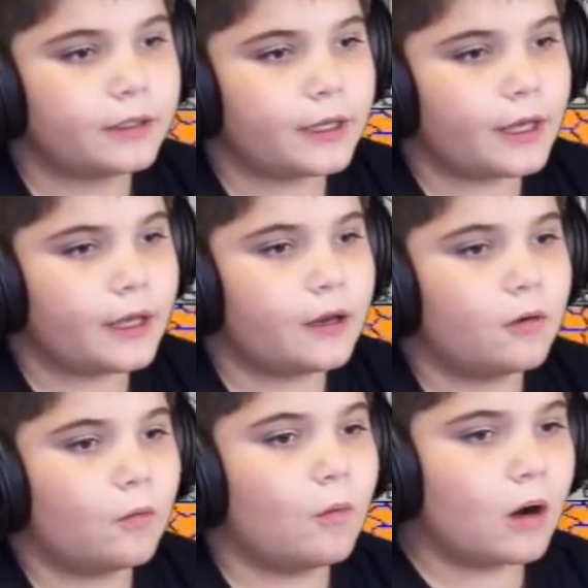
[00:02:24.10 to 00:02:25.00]
Yeah.
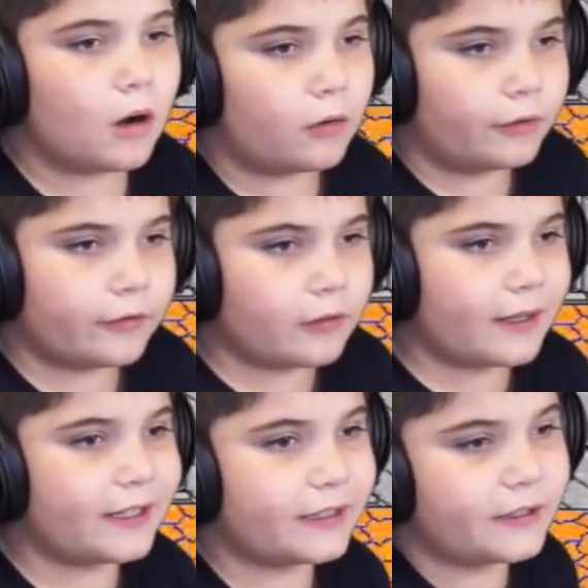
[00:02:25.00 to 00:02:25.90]
Whoa, this is
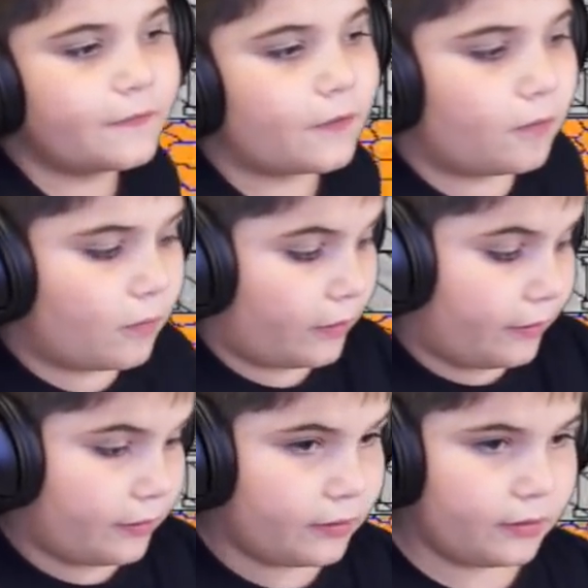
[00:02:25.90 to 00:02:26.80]
like a different one.
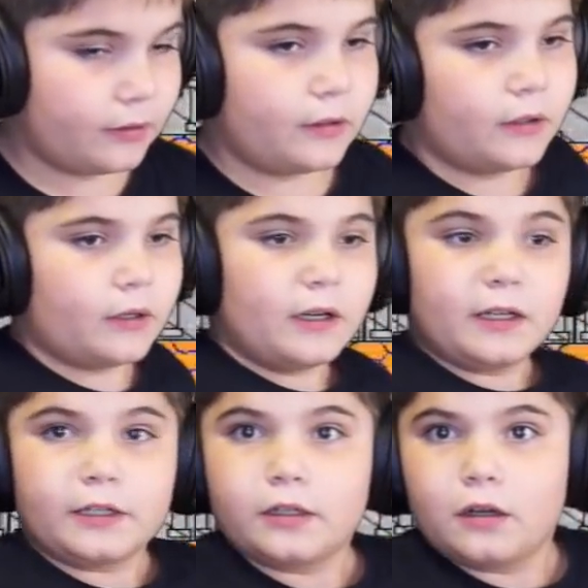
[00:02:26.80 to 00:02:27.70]

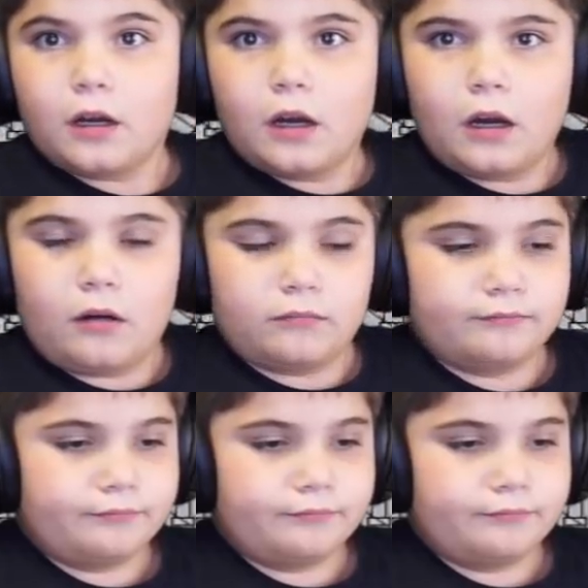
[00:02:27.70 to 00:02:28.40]
Oh.